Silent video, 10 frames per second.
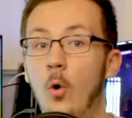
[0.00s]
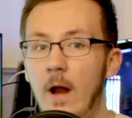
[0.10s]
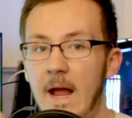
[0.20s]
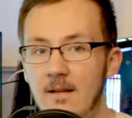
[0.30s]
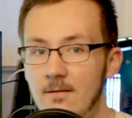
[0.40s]

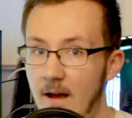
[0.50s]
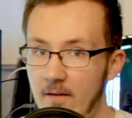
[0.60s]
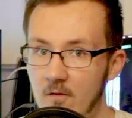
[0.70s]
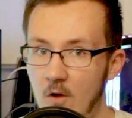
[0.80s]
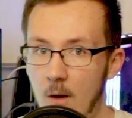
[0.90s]
or a
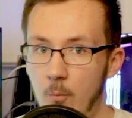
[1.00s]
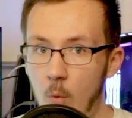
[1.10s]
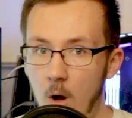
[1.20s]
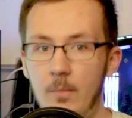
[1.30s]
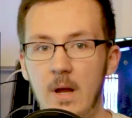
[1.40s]
desktop
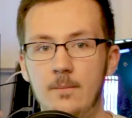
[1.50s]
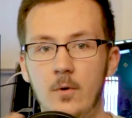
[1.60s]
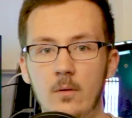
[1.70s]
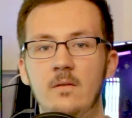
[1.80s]
wallpaper.